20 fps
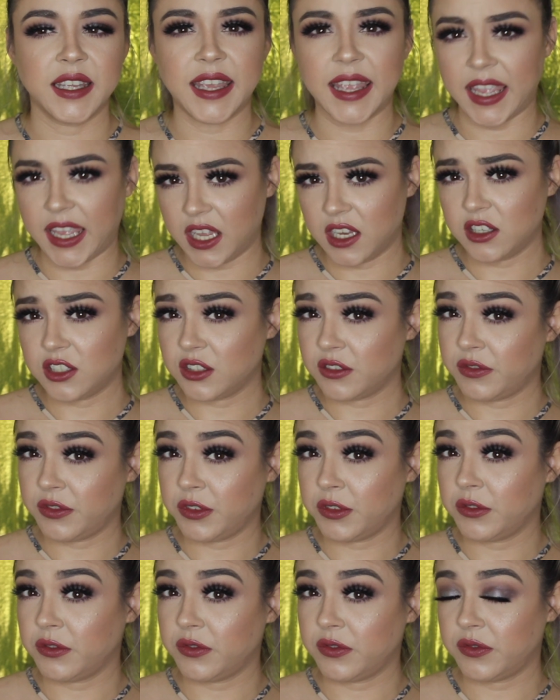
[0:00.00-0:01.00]
gauge if
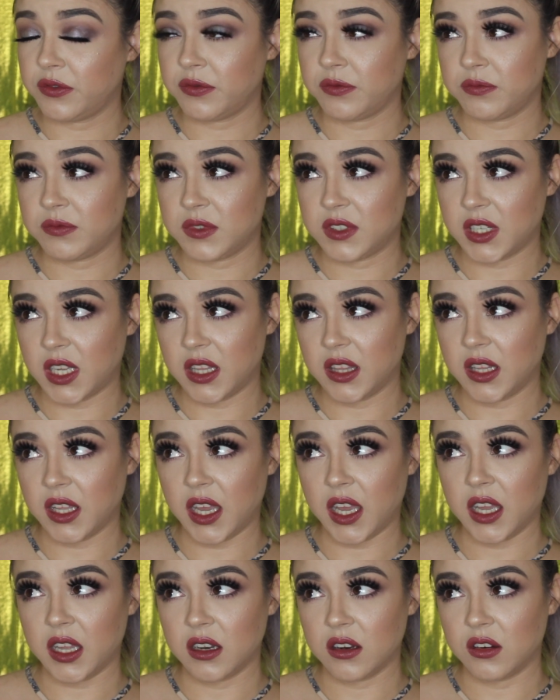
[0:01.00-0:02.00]
you've done
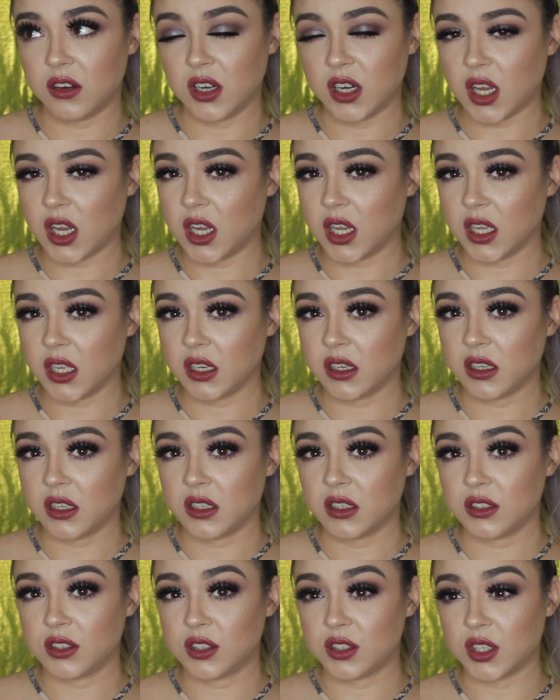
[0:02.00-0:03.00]
that or not.
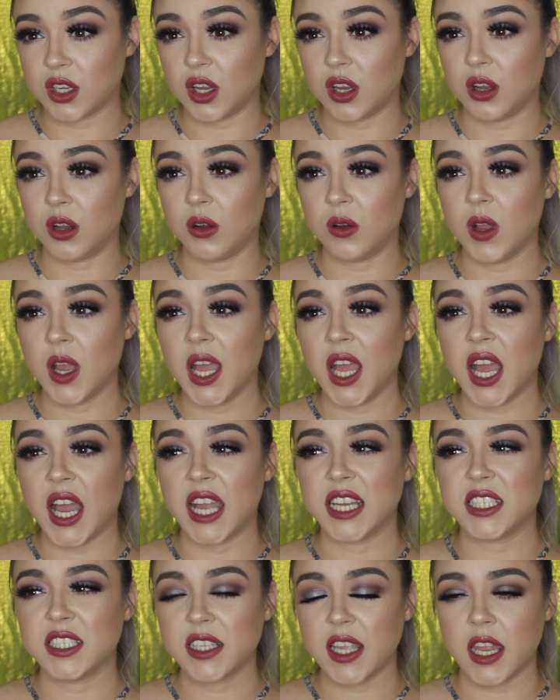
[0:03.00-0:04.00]
So
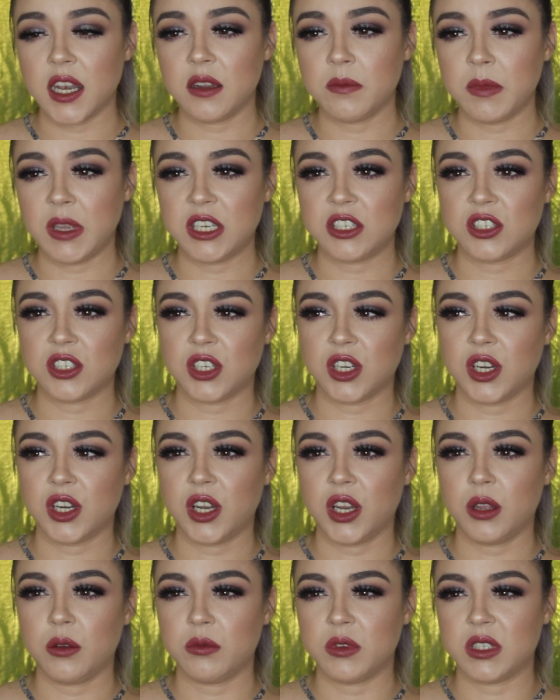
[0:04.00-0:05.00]
I just kind of made
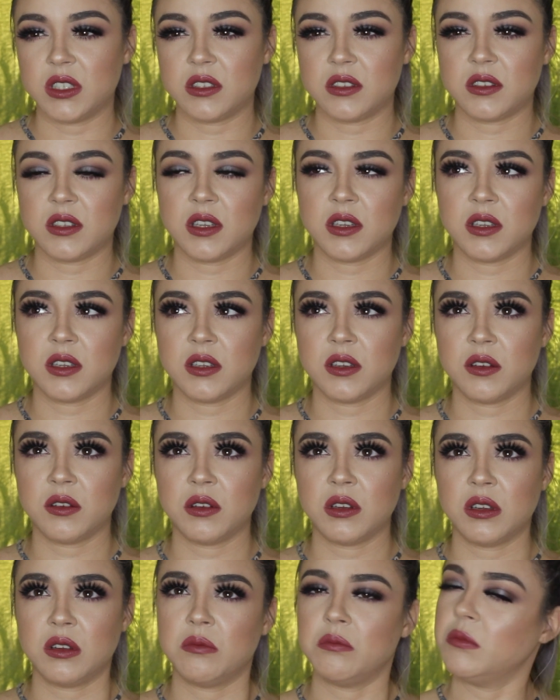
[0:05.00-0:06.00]
sure it was
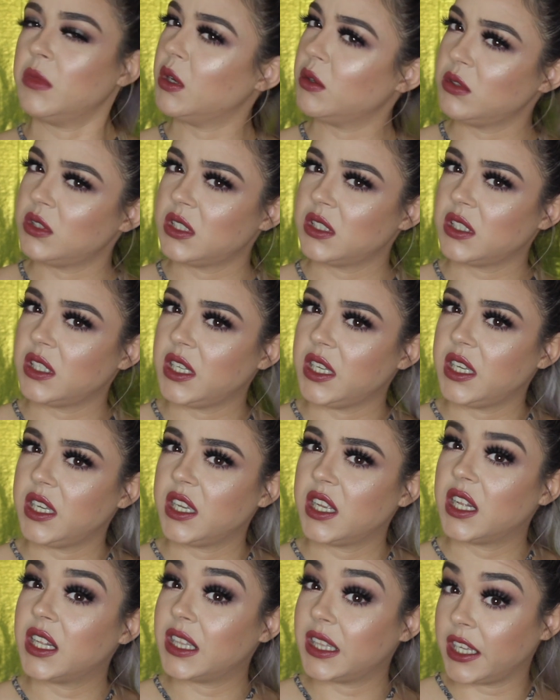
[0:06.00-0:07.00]

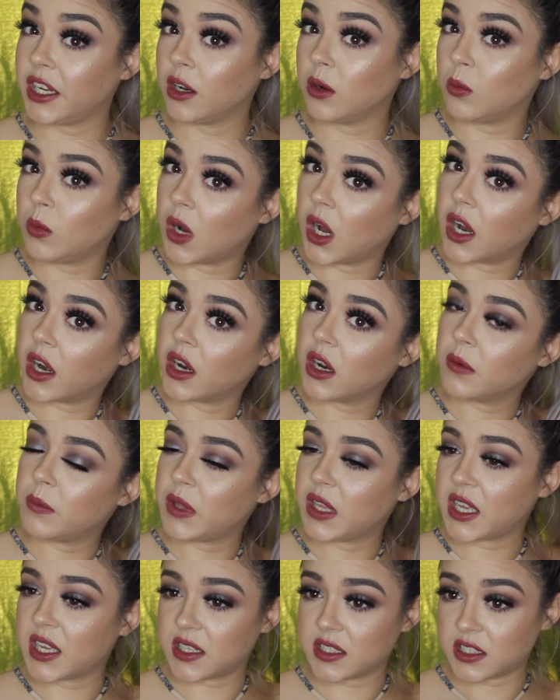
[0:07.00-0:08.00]
mostly clear water
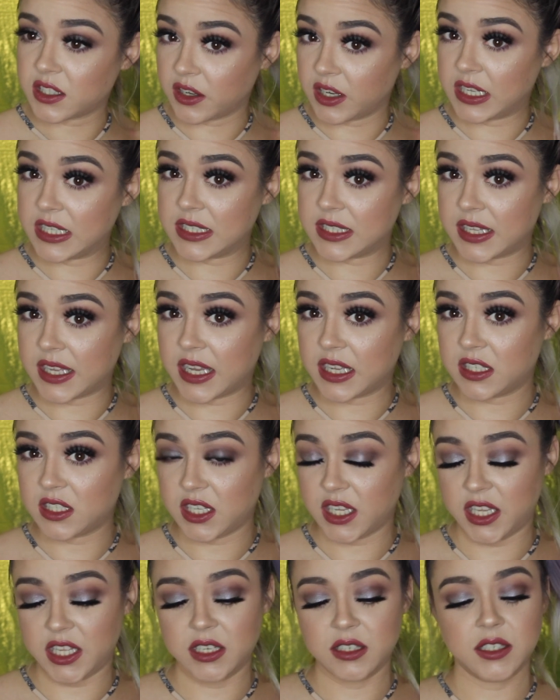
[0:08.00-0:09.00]
because there is that
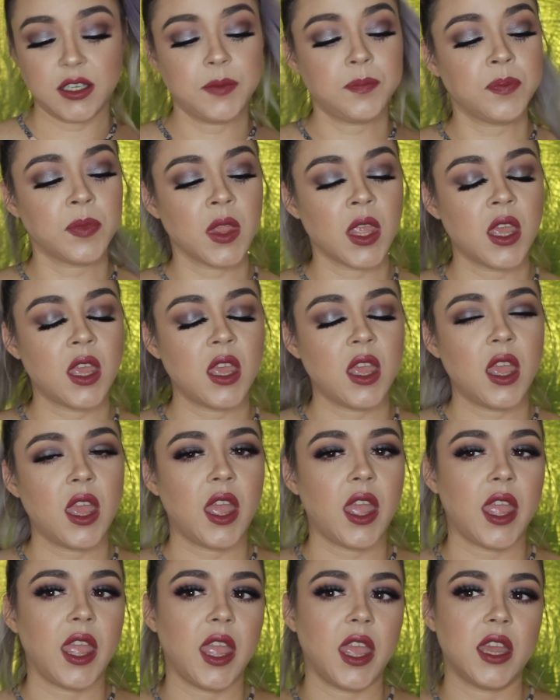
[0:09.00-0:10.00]
tint.
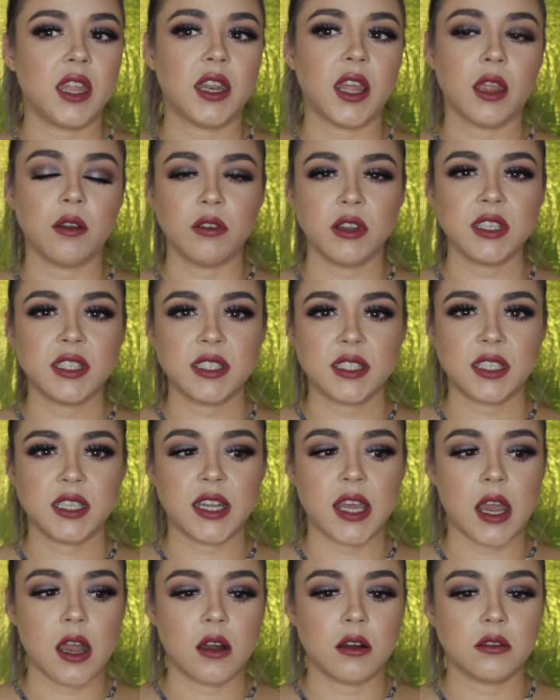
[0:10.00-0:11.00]
And I rinsed
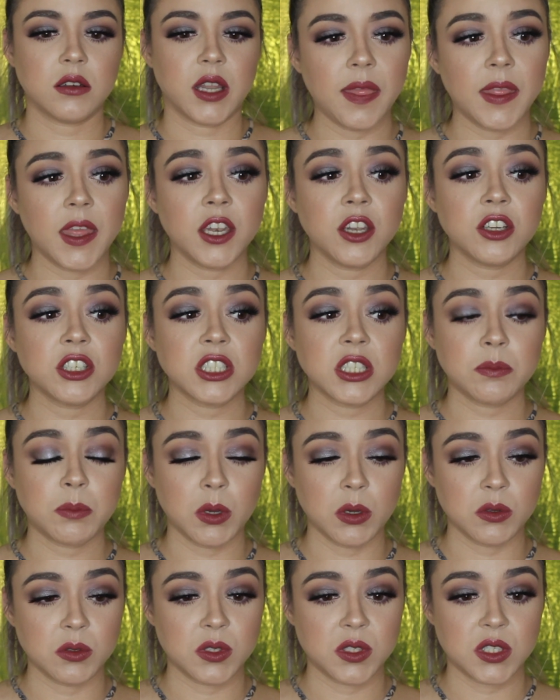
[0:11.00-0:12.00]
it out, and then you're
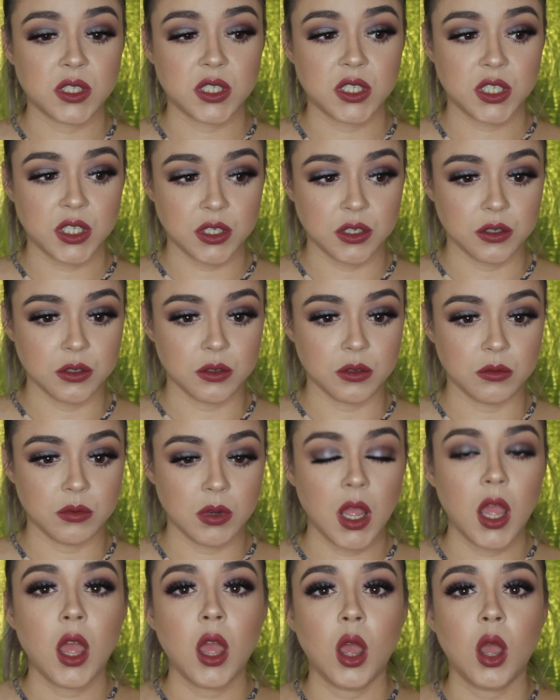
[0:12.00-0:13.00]
supposed to